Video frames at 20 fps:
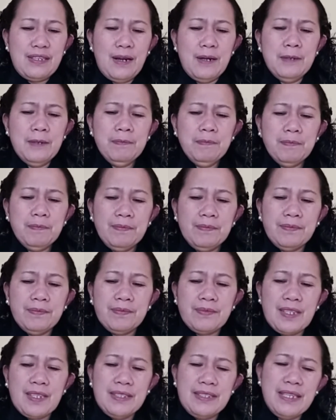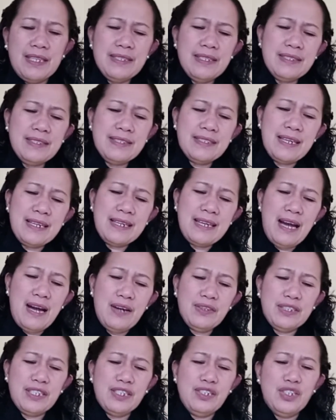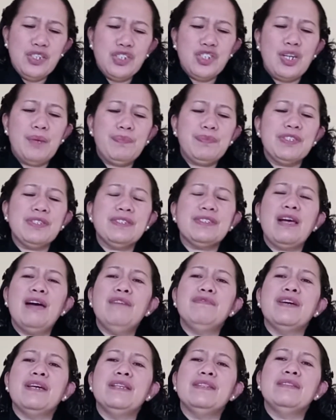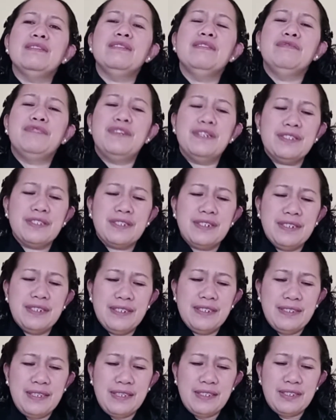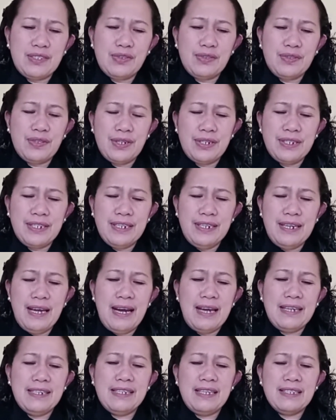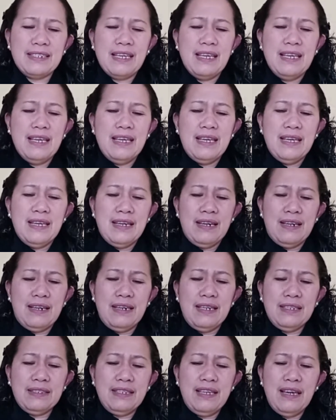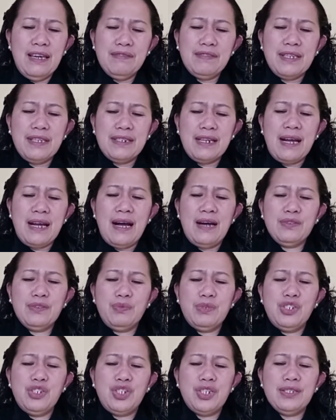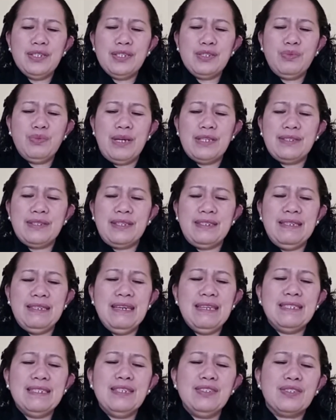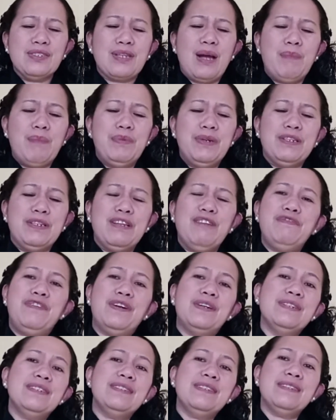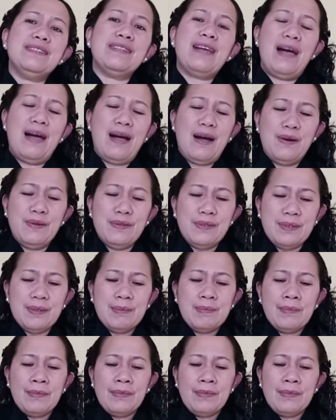So this is the account in Luke chapter 7, verse 36 to 39, that it gives an account when Jesus was eating supper at the Pharisee's house.